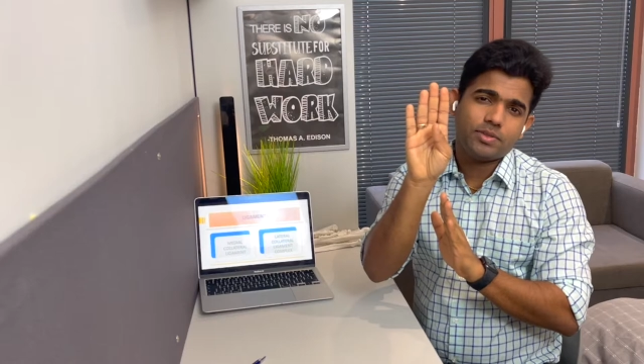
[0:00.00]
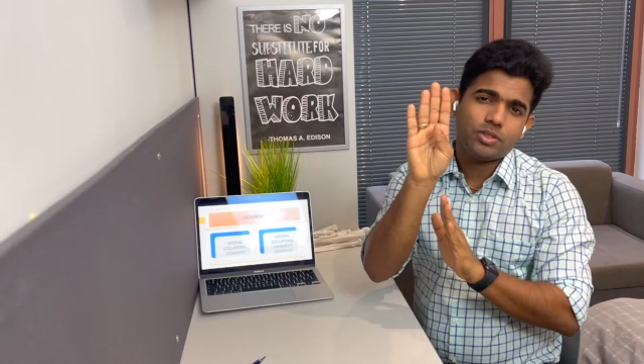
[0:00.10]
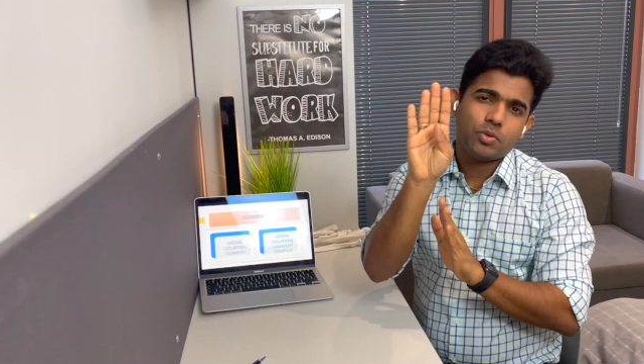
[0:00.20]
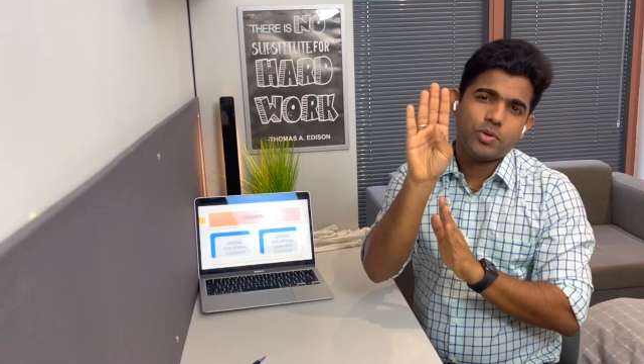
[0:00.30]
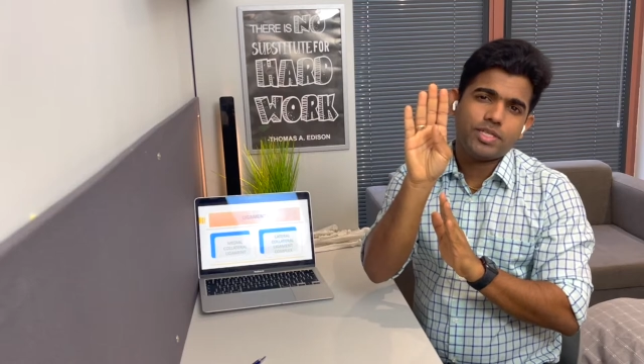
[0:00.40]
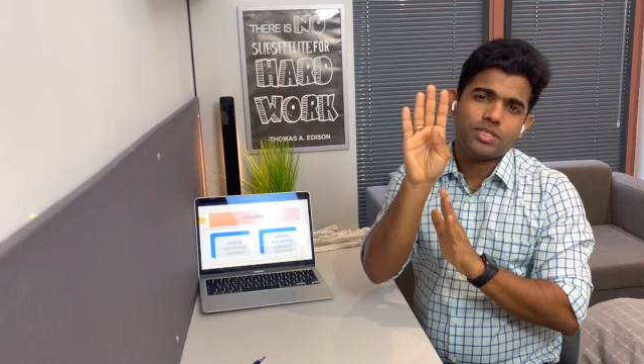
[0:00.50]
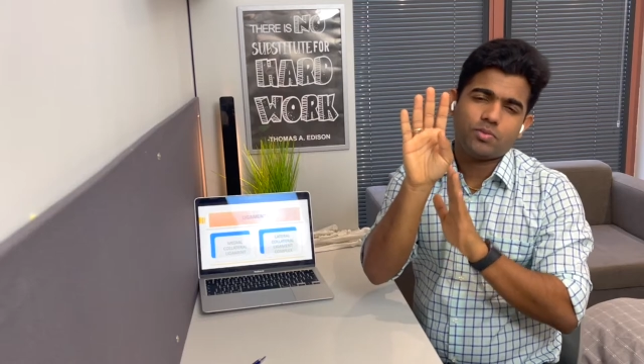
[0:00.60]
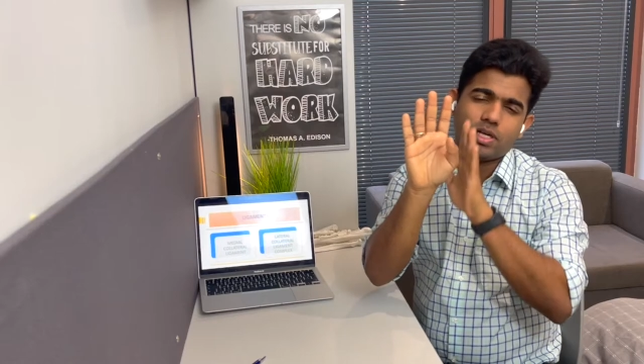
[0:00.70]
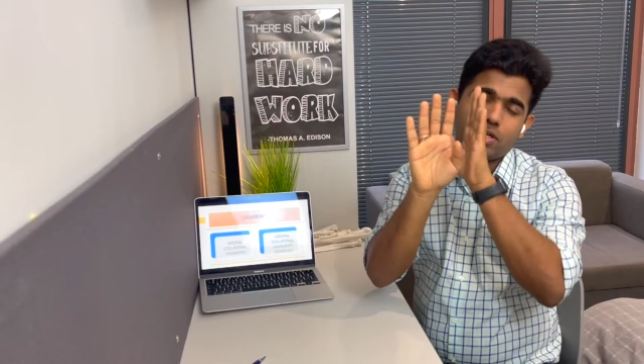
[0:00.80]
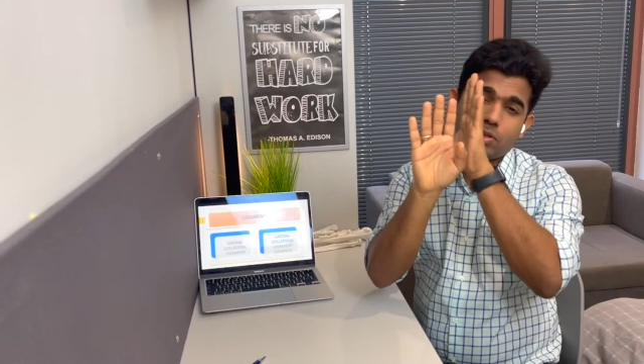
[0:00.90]
the joint,
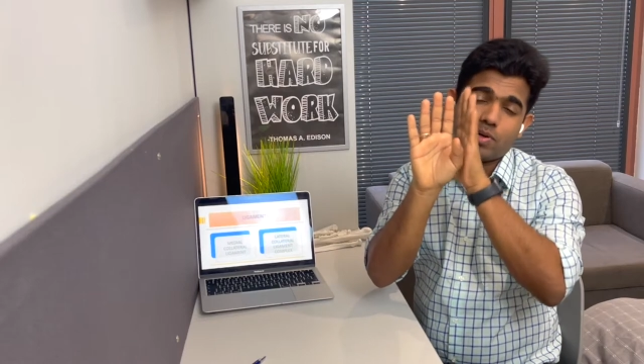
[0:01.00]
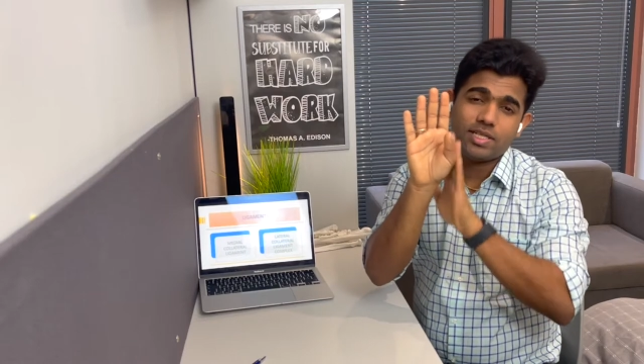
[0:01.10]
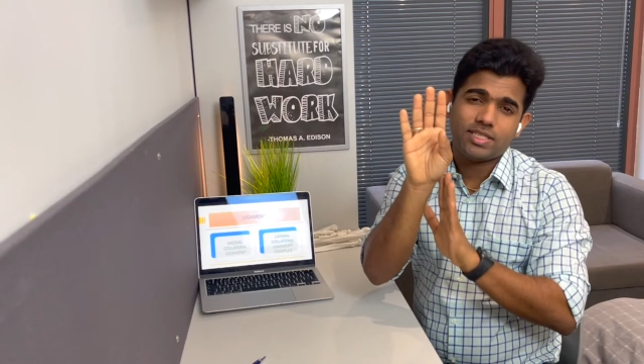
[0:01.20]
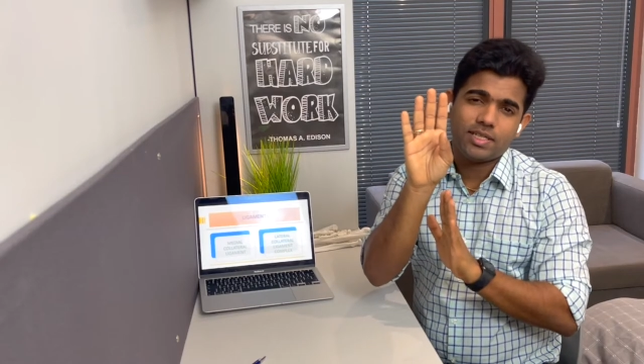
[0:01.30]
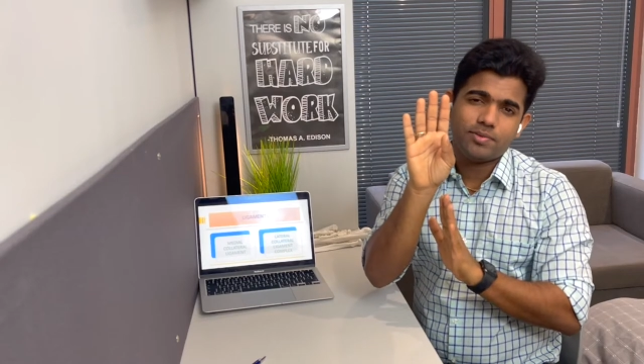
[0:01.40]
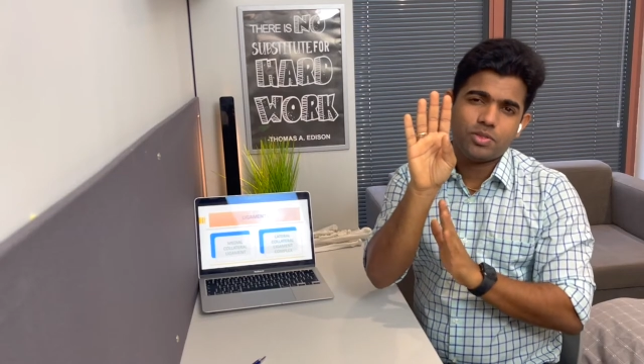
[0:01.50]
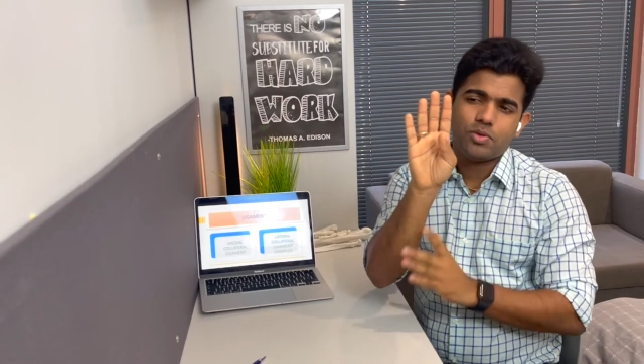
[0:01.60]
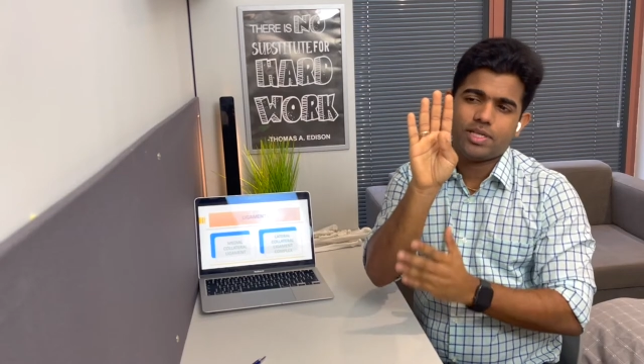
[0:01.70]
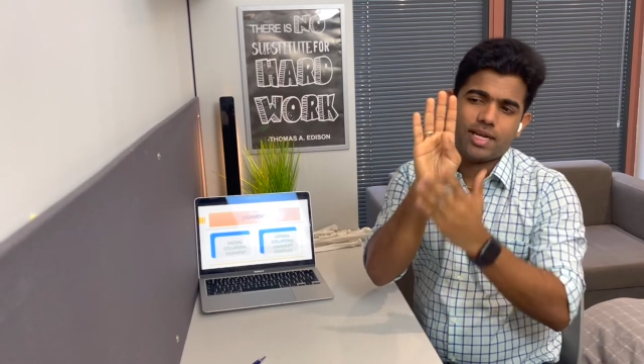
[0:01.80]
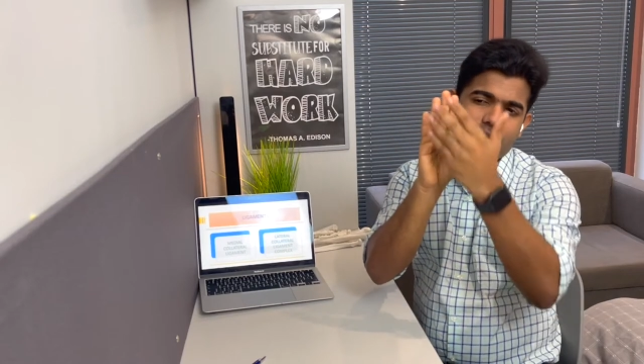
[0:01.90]
one on the one side of the
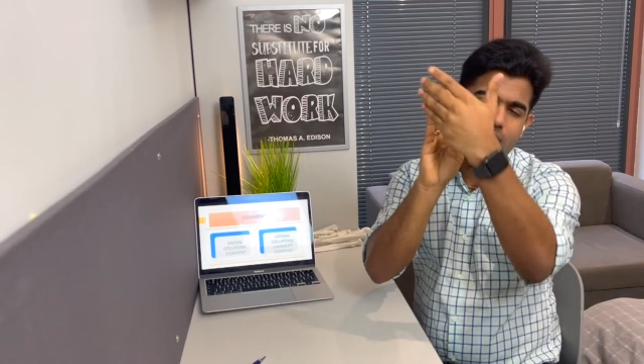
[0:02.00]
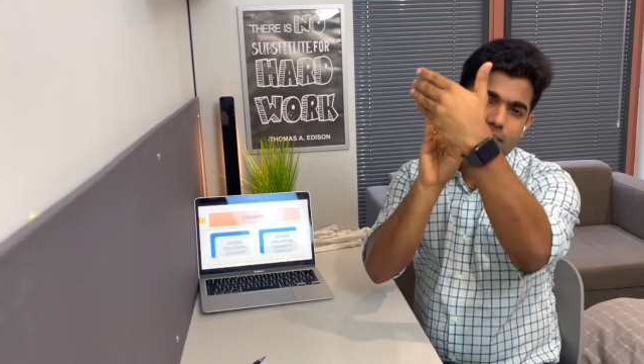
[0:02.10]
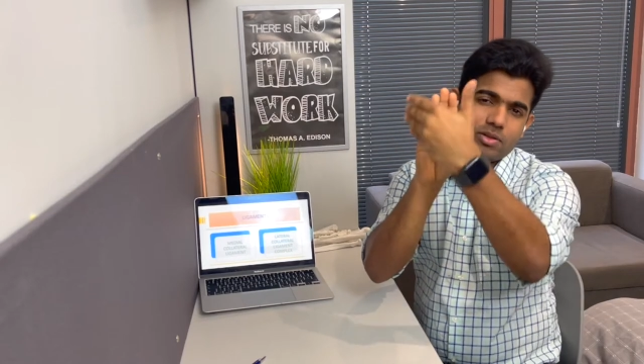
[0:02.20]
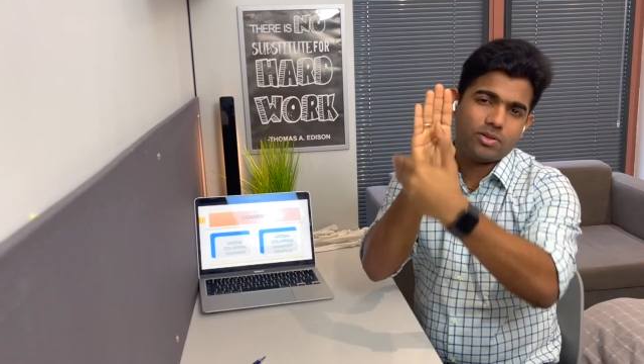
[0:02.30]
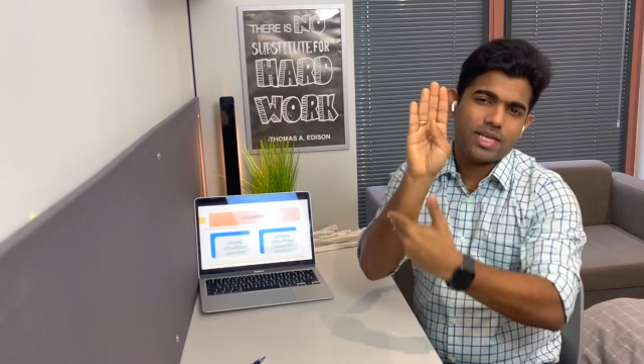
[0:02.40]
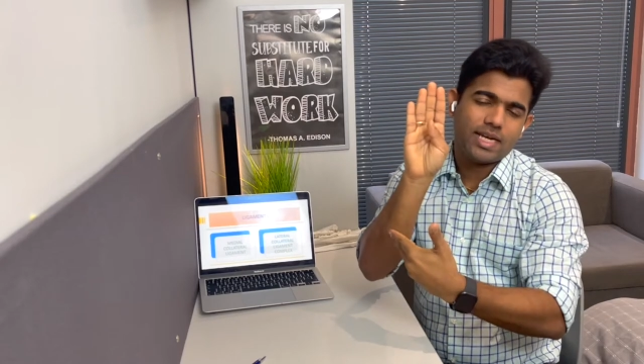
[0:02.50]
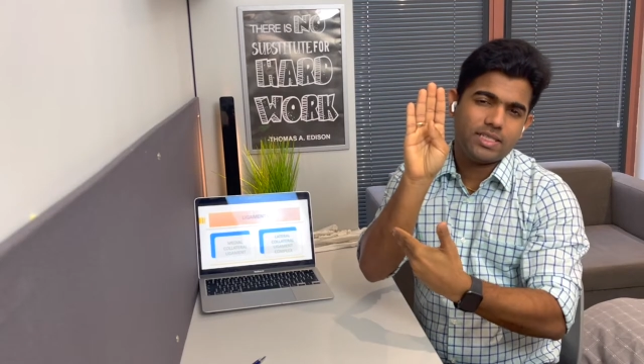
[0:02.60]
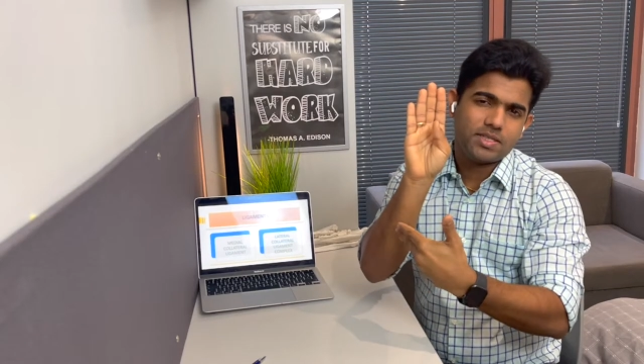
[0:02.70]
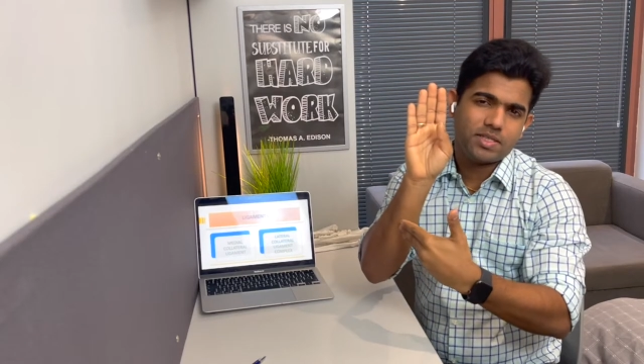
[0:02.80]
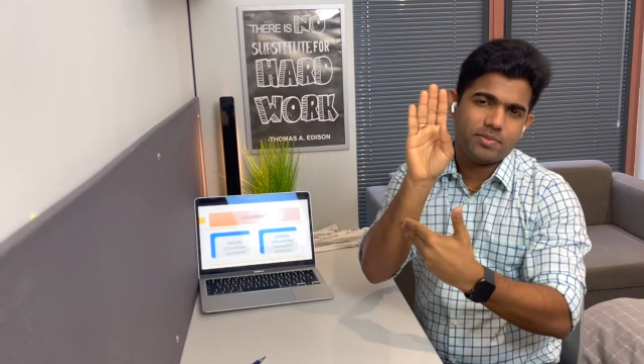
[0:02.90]
joint, and another on the
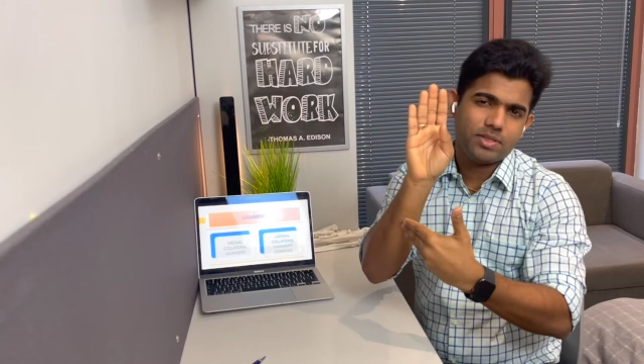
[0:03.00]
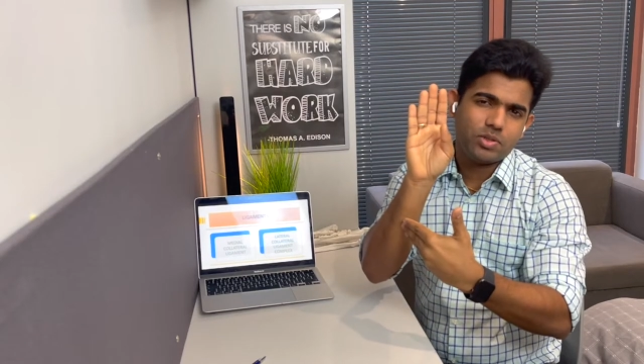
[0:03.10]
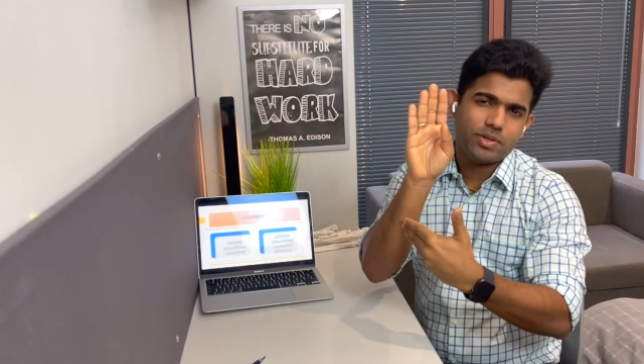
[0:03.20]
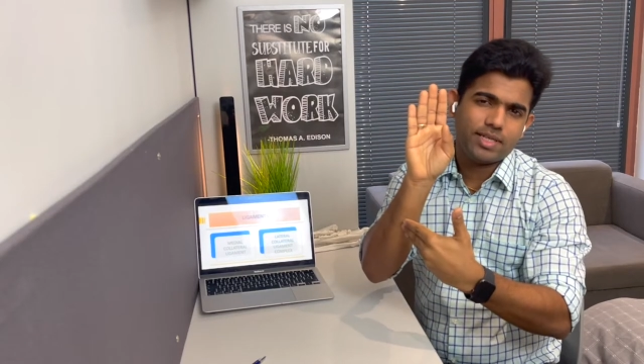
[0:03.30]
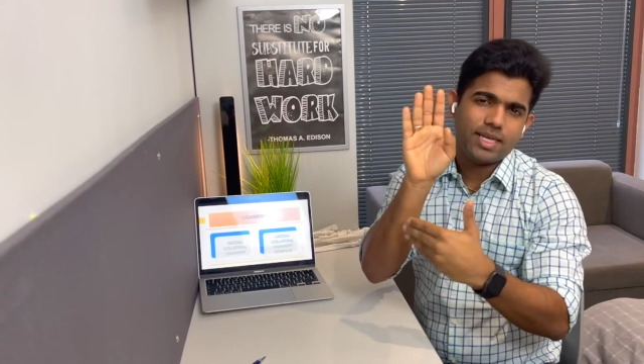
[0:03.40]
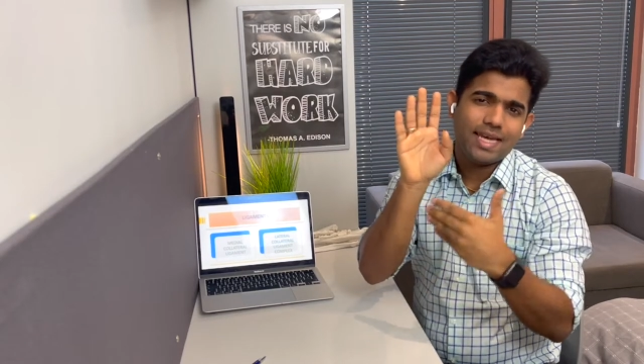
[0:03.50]
either side of the joint.